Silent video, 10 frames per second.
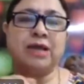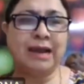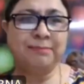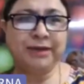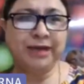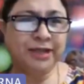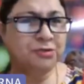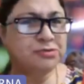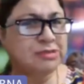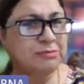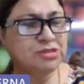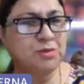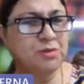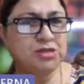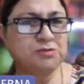I'm telling you some
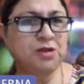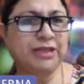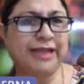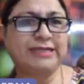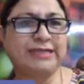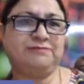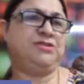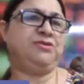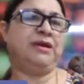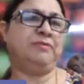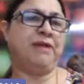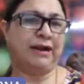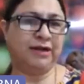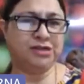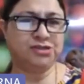small things which you can
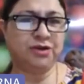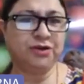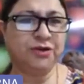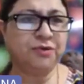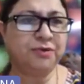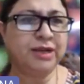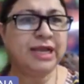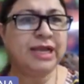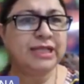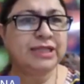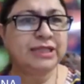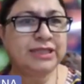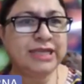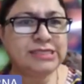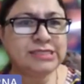practice on your own.
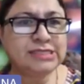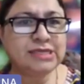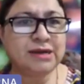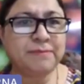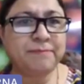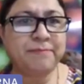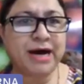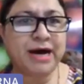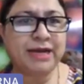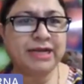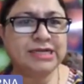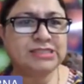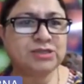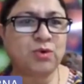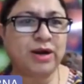This bar
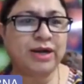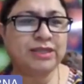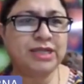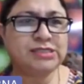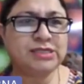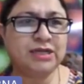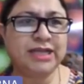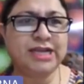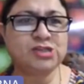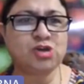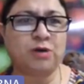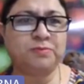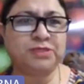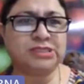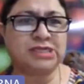is these
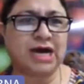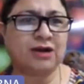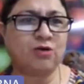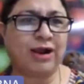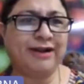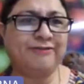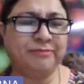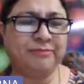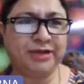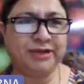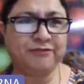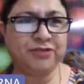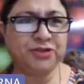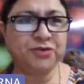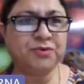options are quite familiar
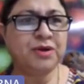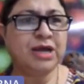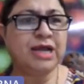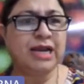with you.